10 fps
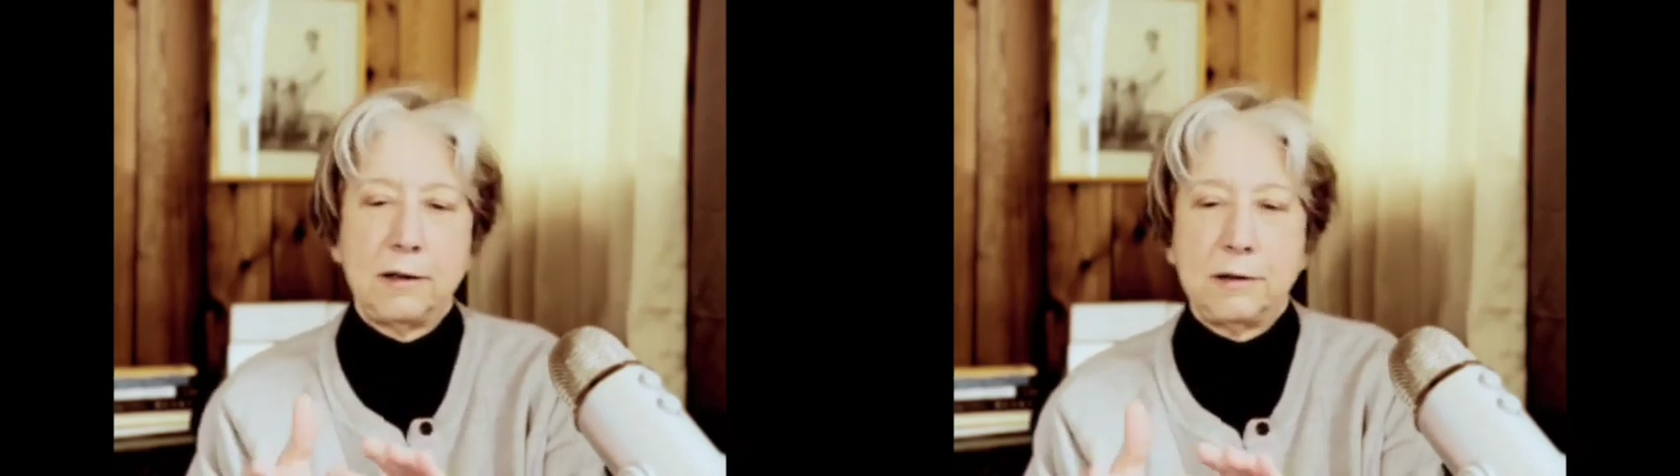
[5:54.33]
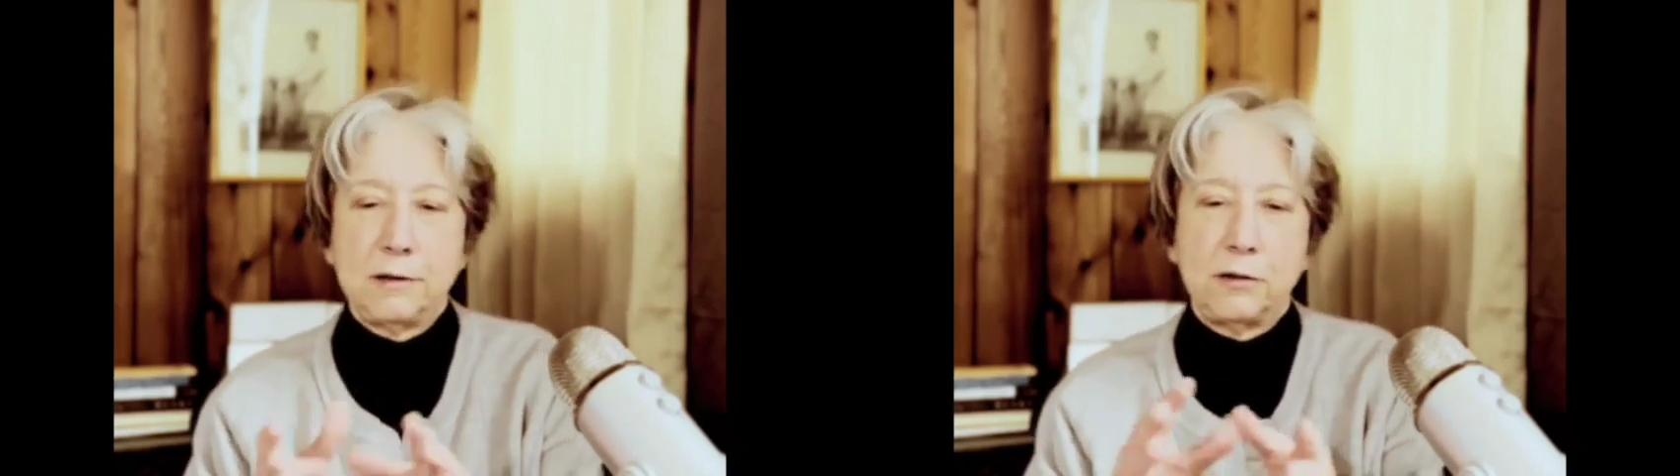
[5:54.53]

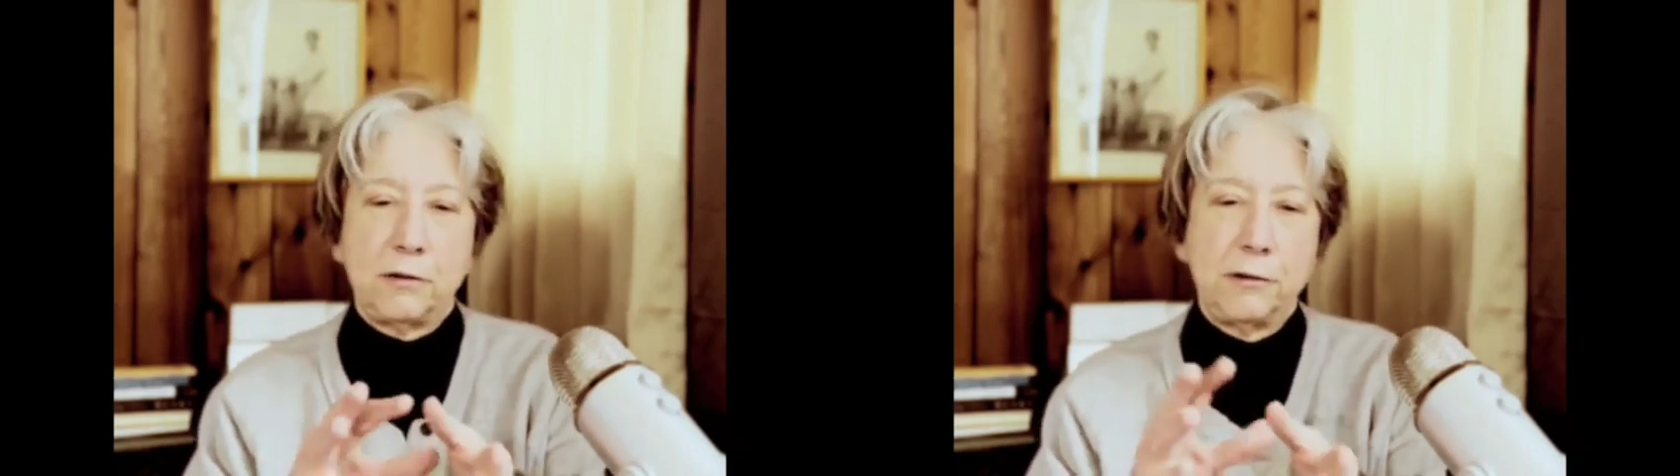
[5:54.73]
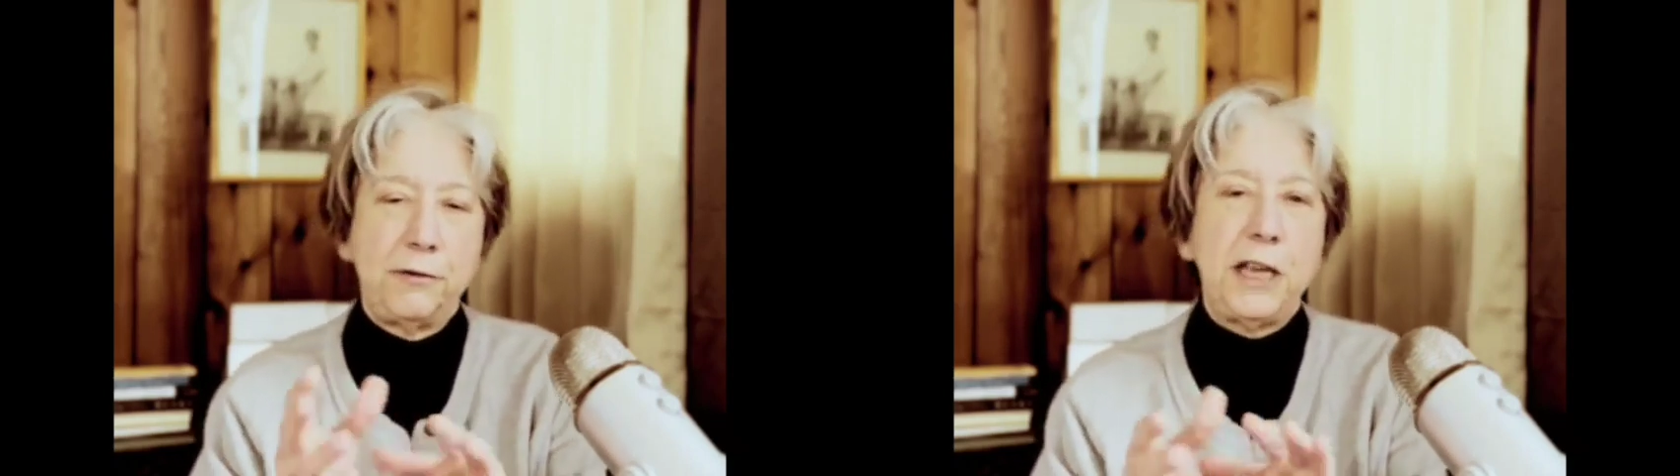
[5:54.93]

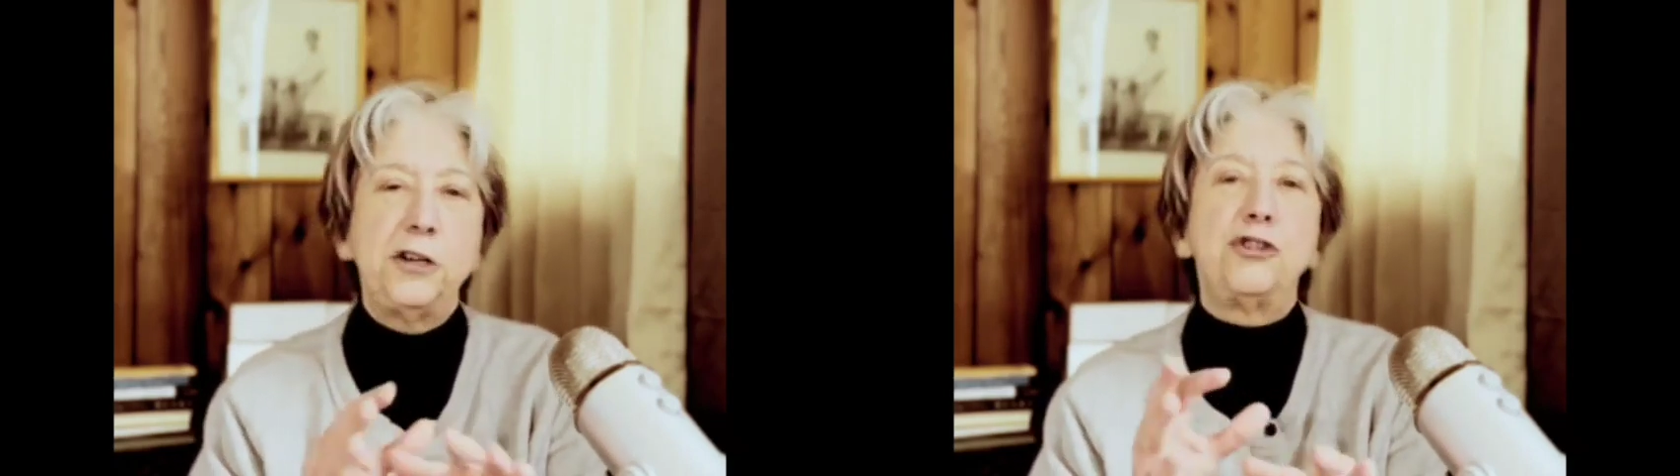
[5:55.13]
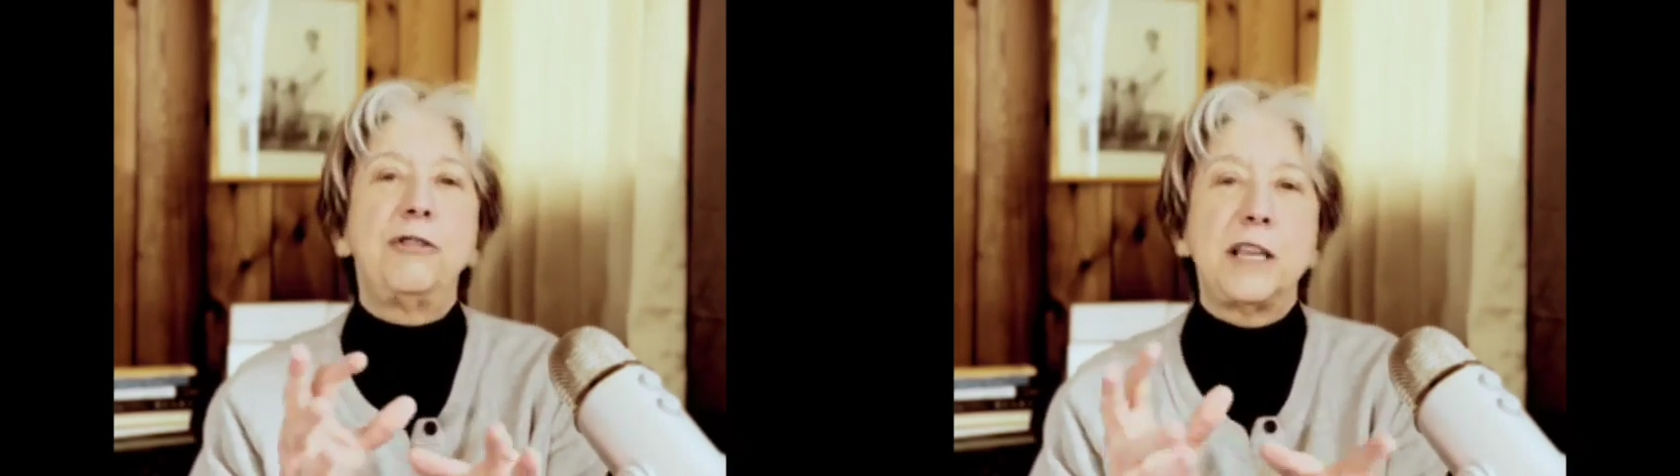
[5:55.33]
sort of
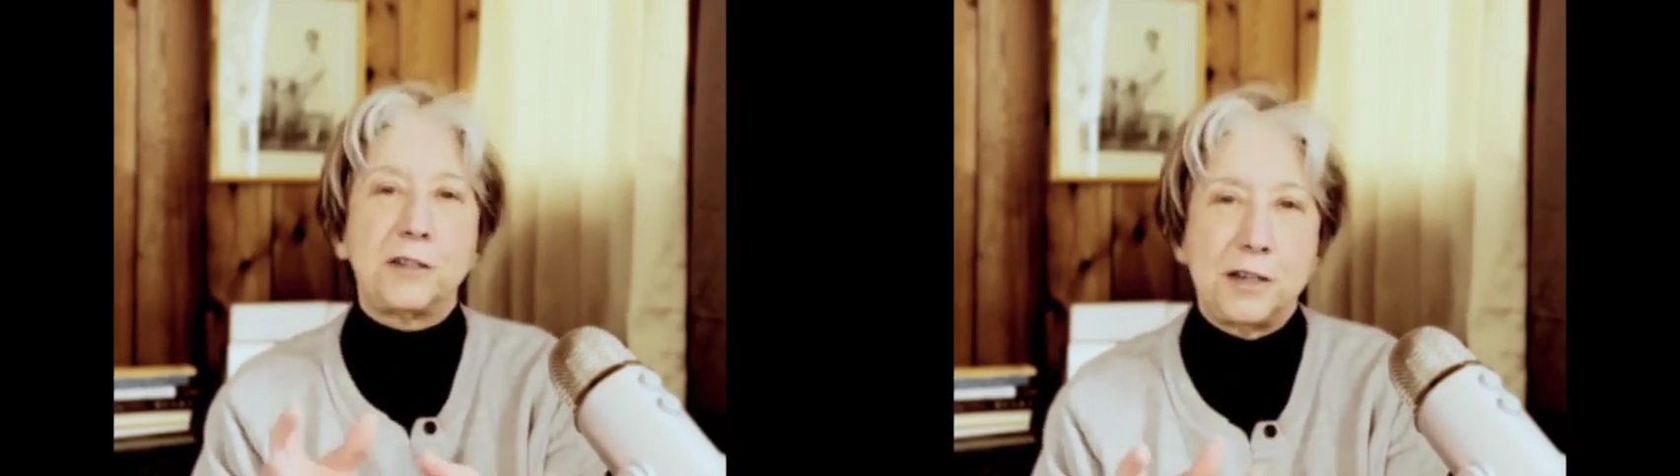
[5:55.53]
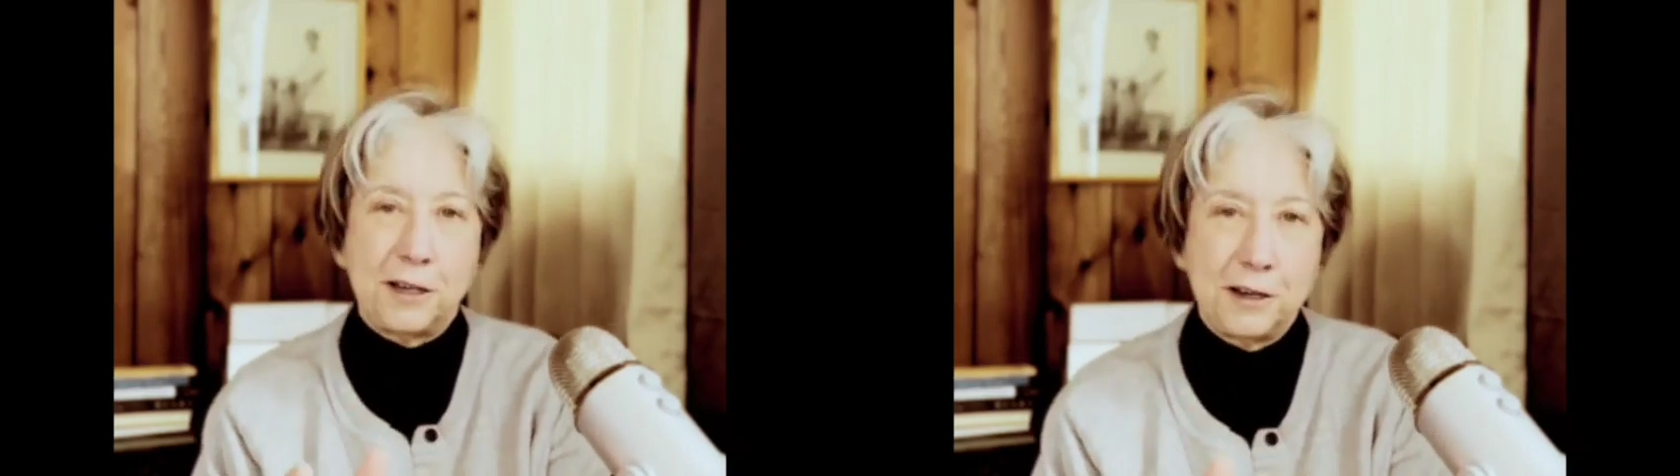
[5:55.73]

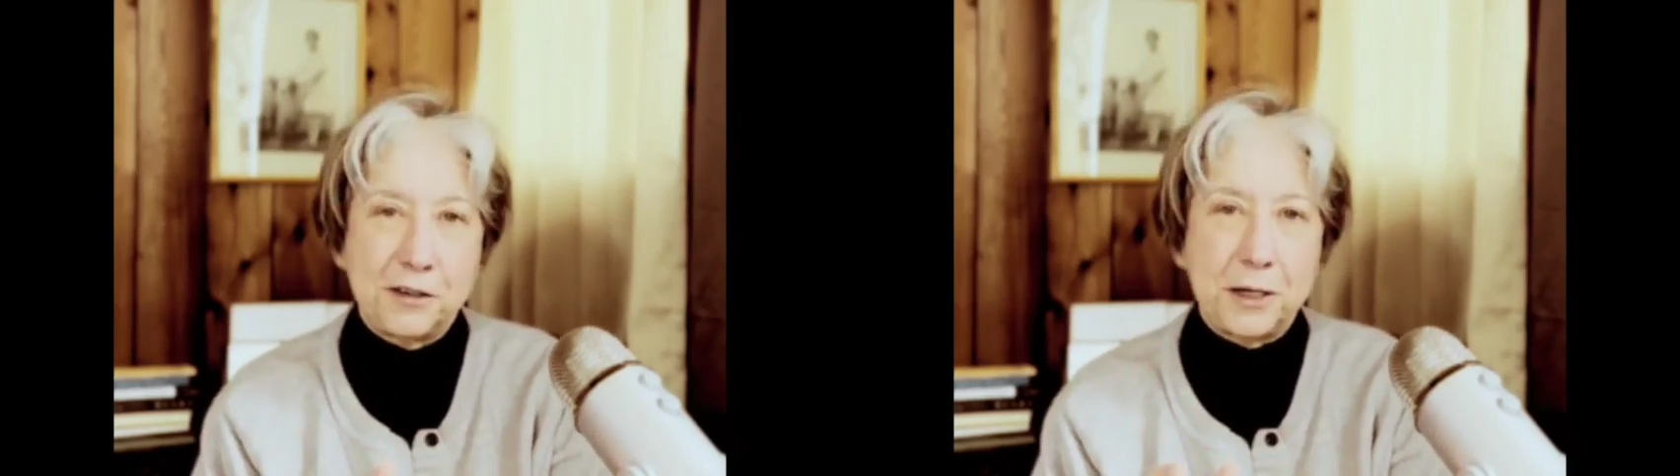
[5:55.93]
interesting